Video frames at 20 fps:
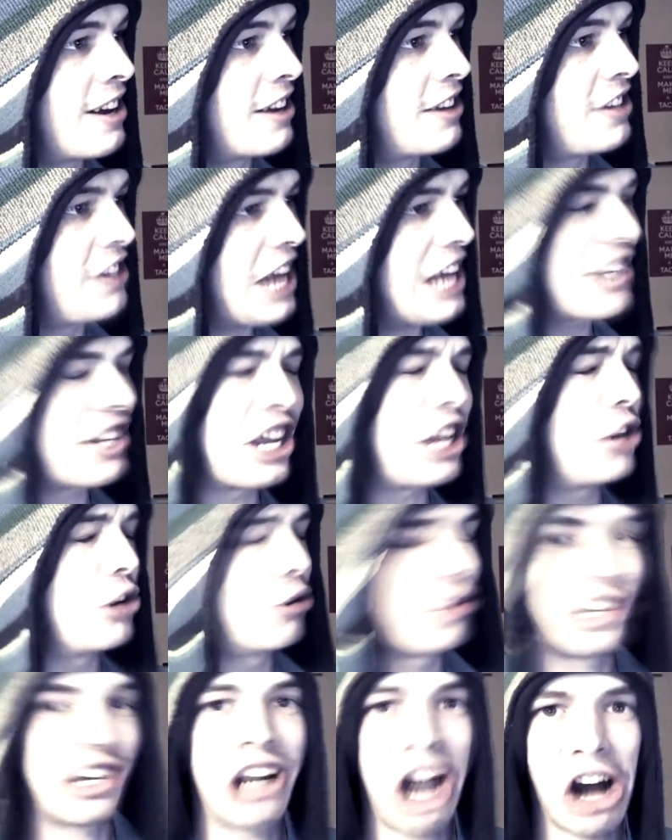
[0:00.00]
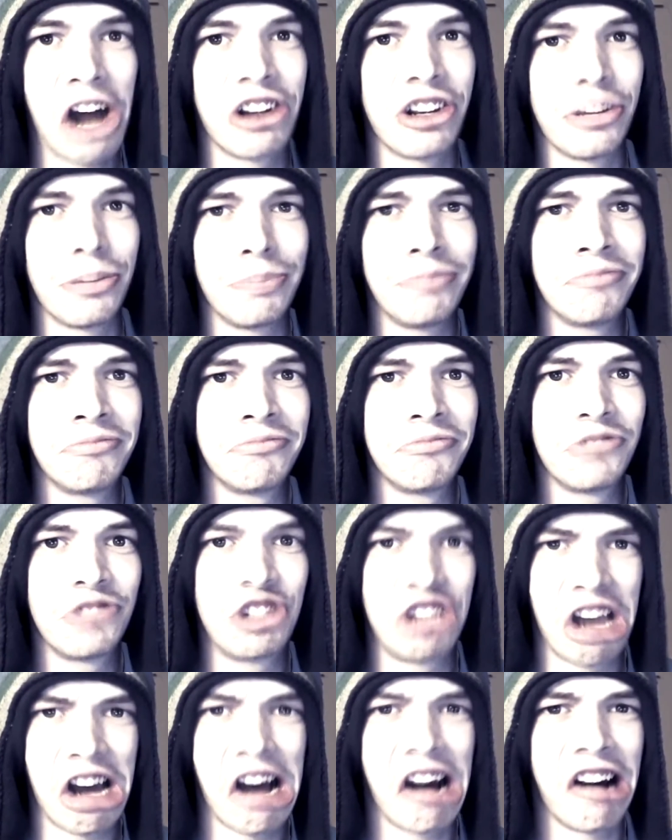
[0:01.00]
Yes, I used a condom.
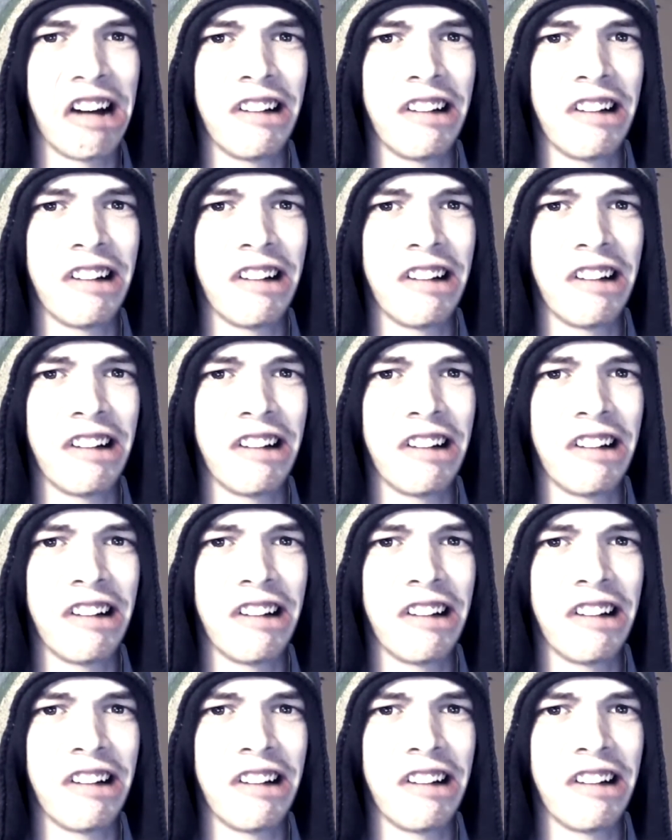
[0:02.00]
Duh.